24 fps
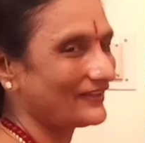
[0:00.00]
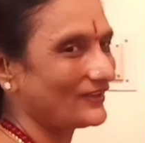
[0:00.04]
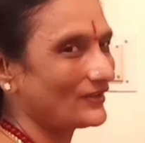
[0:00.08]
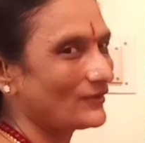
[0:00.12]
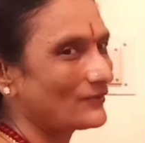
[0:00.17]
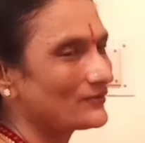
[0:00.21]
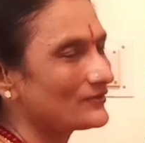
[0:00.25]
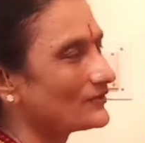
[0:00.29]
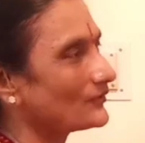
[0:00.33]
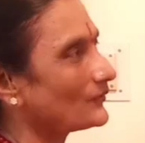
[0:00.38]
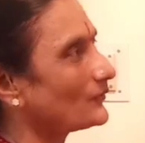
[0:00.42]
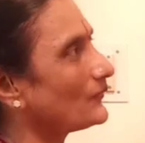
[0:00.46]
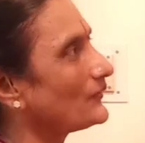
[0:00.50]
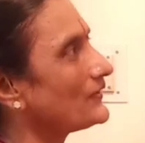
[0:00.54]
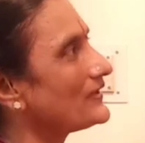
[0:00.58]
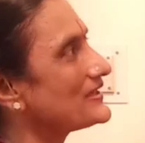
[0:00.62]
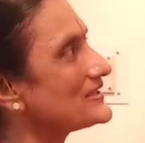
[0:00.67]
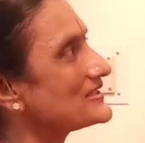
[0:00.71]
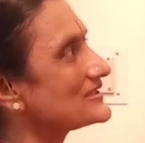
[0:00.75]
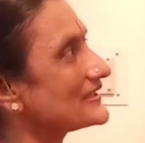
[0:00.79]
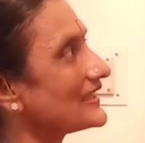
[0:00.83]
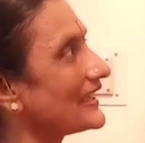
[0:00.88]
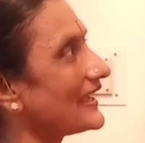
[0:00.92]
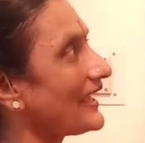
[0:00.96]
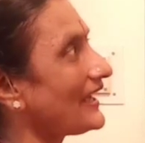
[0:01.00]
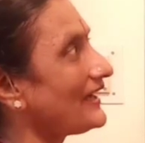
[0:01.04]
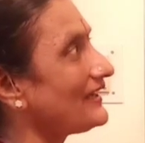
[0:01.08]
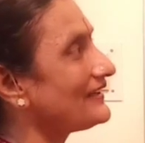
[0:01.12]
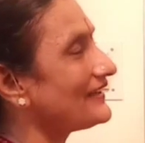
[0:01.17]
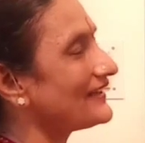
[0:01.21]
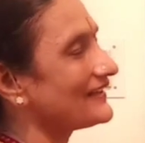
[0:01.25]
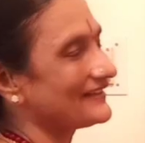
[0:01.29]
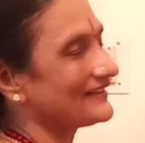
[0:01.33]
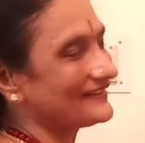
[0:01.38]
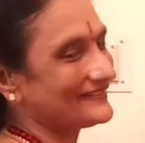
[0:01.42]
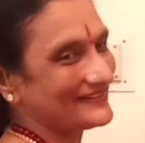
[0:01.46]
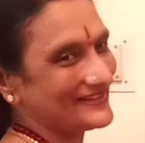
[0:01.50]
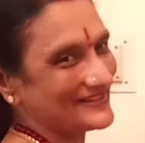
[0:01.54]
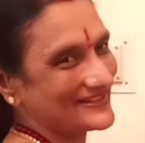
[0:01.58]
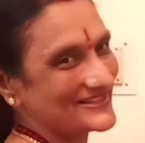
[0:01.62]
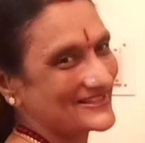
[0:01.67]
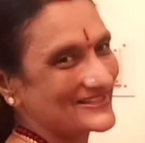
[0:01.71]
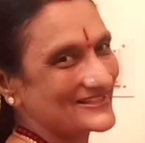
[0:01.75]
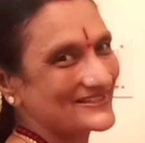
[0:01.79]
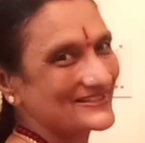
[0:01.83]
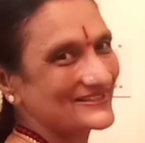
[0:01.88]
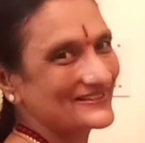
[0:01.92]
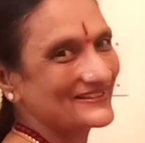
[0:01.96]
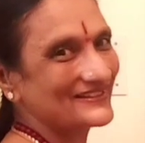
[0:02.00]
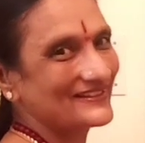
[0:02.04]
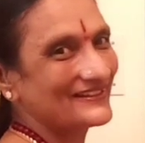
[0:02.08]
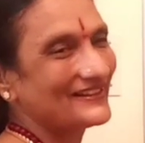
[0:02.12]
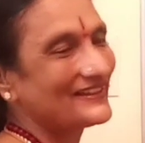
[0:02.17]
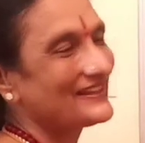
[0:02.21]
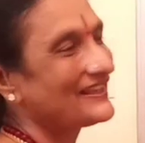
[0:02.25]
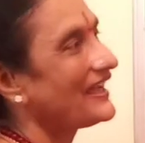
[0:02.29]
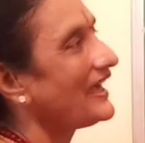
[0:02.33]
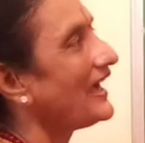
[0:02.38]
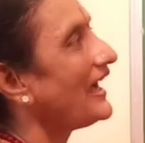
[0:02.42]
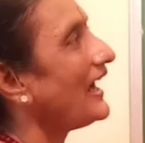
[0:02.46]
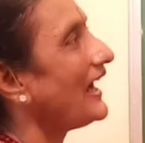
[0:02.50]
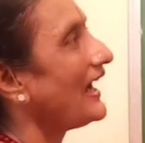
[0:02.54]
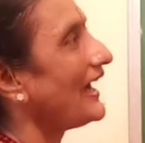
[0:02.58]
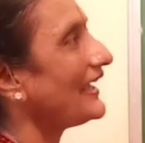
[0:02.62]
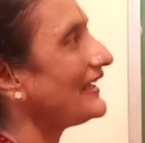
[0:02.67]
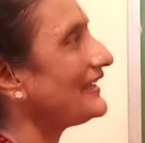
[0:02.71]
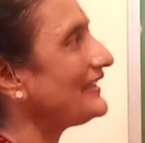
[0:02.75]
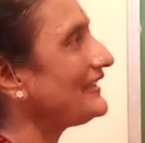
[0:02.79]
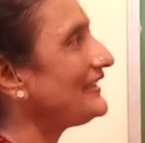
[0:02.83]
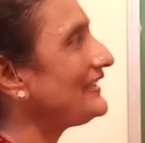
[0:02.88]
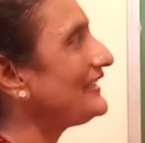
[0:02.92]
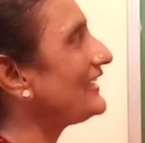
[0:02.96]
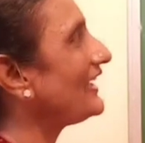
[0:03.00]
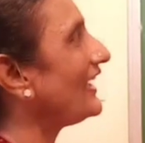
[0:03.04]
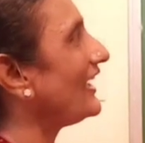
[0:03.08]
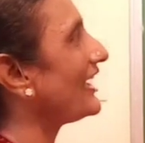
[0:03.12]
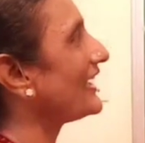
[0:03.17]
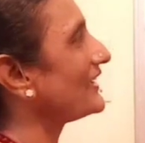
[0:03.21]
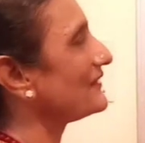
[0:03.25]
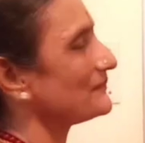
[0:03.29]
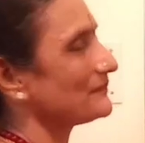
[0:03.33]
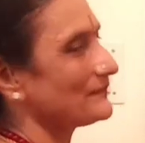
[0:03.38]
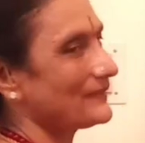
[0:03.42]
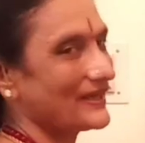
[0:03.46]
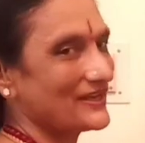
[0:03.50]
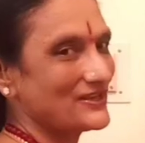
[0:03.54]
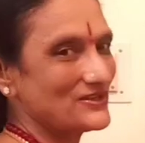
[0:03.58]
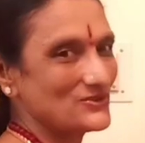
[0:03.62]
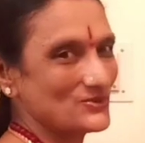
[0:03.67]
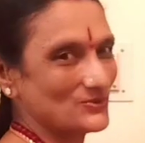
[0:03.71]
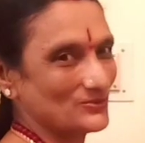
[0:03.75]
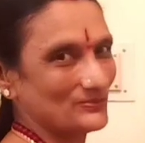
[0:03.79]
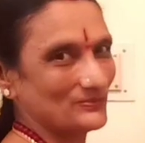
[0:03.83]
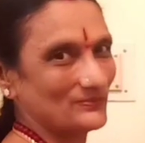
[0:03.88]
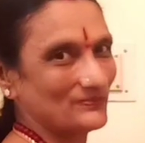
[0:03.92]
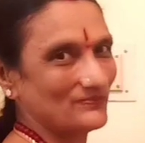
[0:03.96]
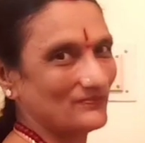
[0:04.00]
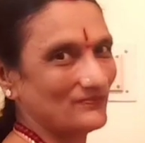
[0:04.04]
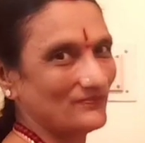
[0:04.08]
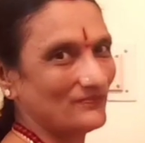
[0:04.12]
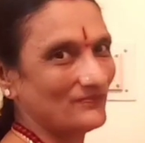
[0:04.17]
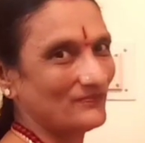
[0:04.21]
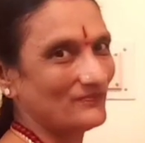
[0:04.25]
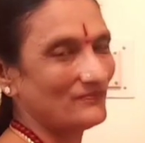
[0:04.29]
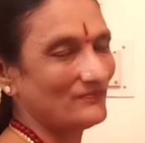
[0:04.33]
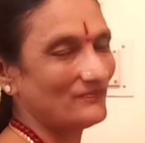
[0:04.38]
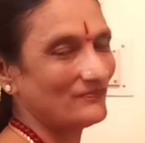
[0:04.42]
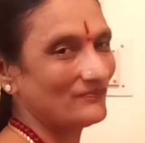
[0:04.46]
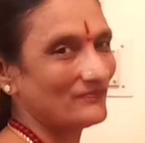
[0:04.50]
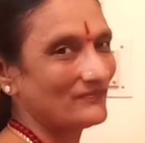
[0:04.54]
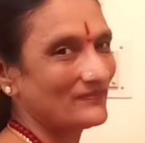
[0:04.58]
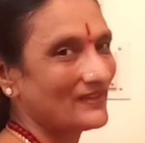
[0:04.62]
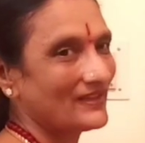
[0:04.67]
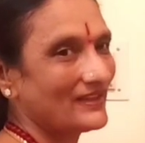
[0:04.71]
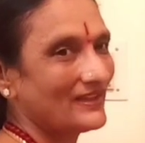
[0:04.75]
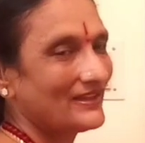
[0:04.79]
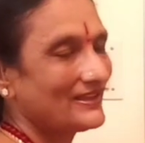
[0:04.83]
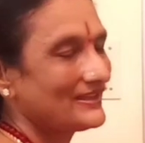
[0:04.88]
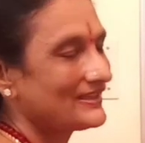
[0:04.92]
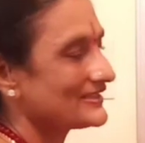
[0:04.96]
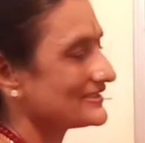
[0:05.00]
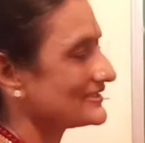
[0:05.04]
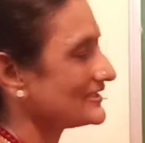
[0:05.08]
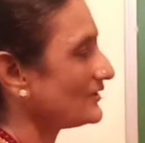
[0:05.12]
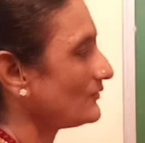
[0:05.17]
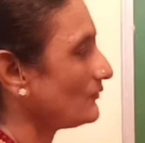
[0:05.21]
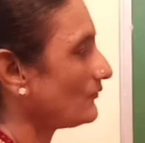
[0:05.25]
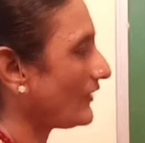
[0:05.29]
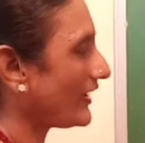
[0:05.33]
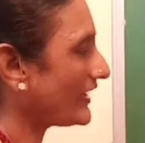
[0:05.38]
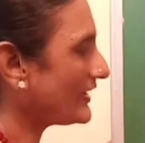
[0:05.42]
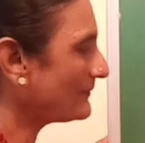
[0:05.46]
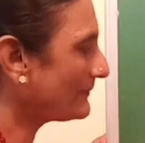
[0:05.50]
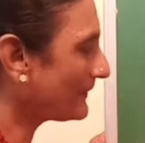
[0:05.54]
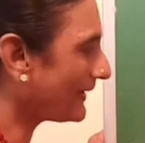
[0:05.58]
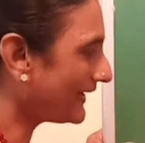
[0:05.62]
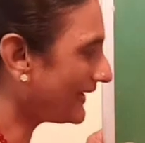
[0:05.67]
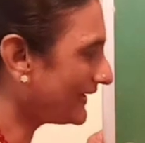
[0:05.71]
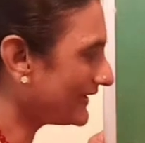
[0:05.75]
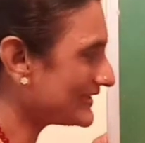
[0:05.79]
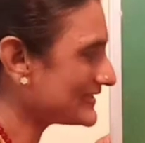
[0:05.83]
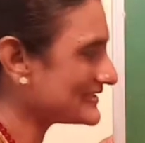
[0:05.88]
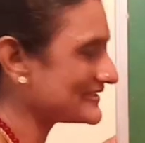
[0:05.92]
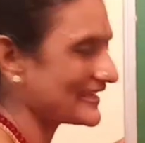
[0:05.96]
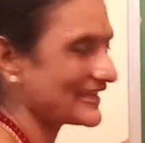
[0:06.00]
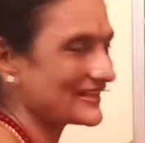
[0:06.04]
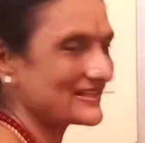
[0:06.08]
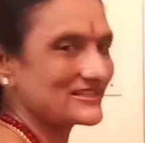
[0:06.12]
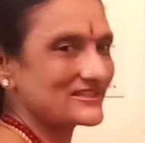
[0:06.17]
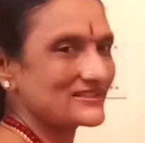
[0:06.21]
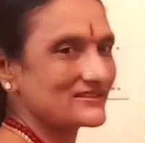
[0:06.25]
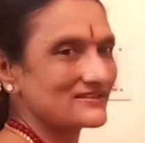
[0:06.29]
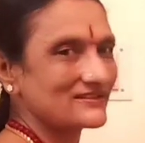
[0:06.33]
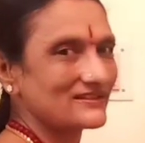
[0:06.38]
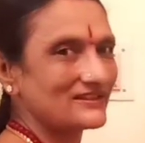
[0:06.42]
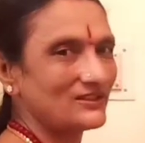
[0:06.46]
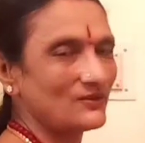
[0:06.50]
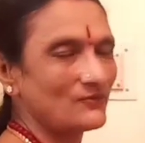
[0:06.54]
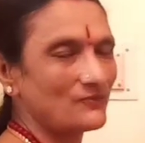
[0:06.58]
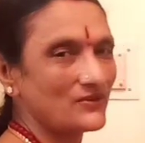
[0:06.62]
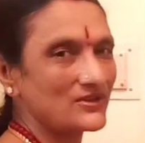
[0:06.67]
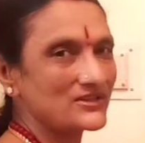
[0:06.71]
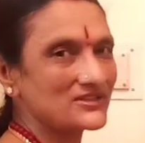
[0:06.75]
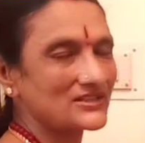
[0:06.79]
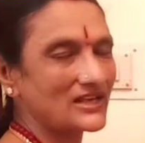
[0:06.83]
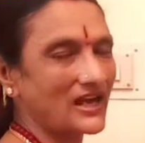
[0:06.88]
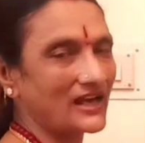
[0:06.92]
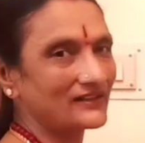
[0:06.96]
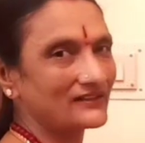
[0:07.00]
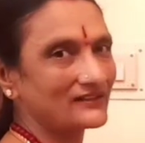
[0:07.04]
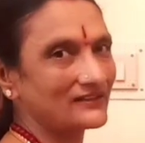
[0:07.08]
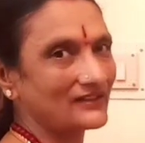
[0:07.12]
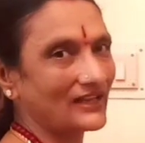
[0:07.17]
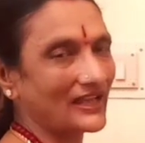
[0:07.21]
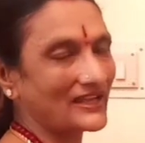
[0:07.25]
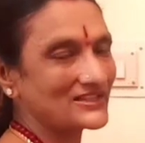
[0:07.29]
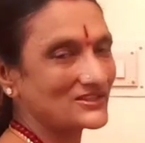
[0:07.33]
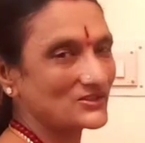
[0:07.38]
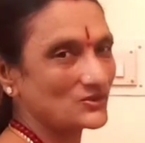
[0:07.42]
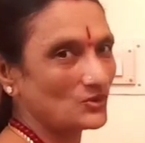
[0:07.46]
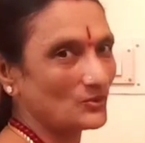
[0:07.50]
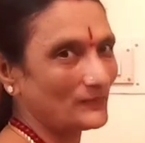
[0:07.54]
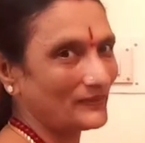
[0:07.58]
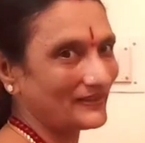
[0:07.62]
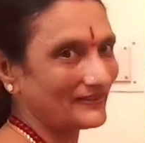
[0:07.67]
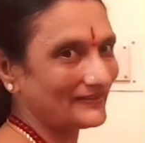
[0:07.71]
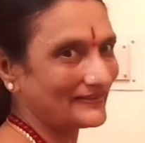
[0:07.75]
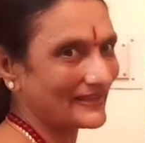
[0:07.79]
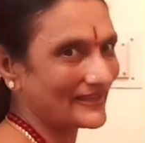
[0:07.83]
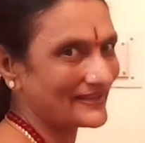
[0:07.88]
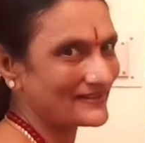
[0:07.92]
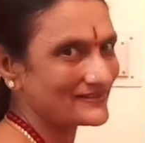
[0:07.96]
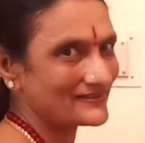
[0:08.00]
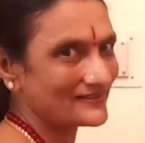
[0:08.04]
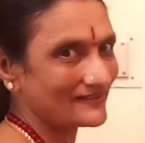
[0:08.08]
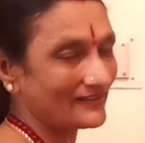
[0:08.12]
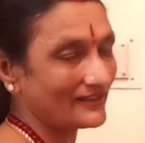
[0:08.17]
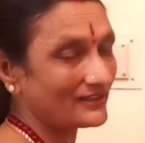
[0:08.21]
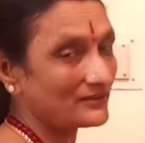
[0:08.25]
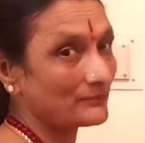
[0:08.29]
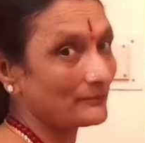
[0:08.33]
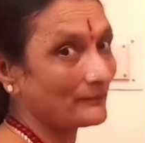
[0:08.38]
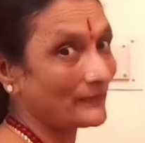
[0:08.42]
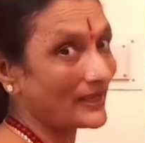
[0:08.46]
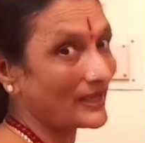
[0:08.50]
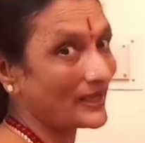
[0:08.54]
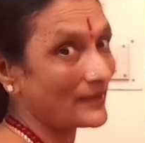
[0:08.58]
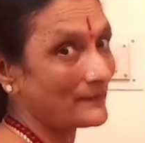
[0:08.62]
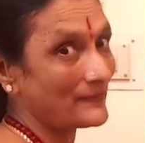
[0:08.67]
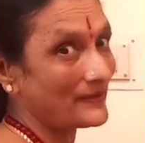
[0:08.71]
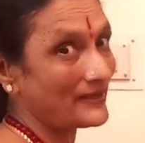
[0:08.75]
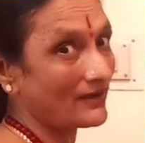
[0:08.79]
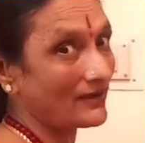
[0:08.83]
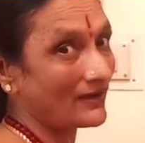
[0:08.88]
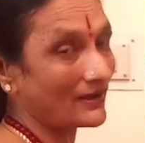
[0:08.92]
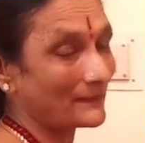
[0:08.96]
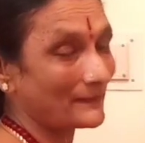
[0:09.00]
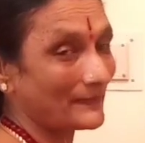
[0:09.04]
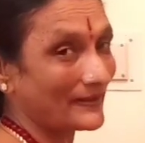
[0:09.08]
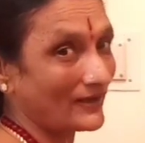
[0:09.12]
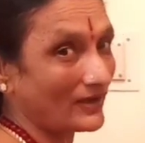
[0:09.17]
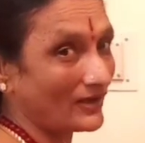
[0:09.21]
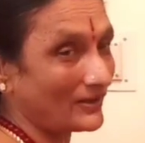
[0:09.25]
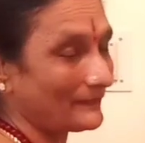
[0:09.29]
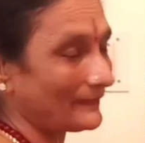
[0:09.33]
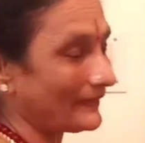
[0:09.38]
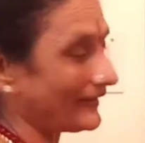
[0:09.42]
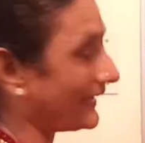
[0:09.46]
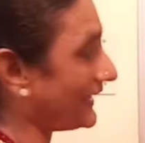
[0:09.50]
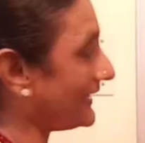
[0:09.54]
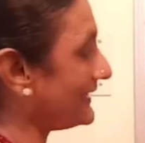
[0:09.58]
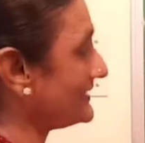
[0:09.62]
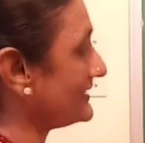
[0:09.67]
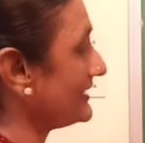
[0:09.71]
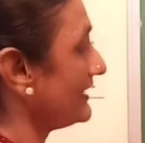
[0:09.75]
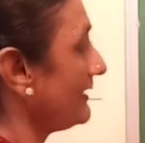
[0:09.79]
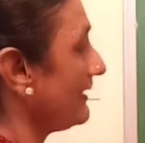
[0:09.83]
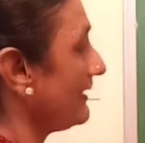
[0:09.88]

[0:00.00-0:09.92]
out who is elder in this, Ani or Baiju. See, Y minus X, if you start assuming that, it may be or may not be right.